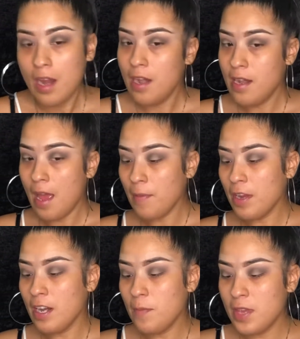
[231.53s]
Now I'm
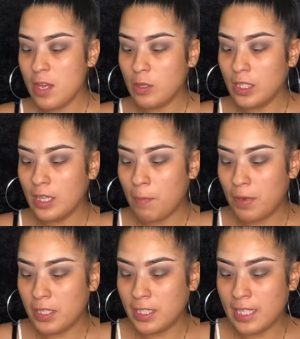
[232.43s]
gonna be using the
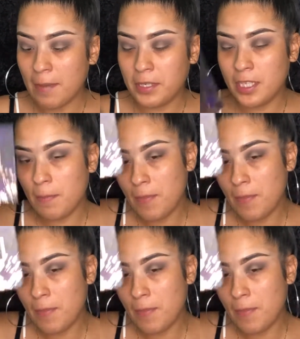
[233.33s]
Perception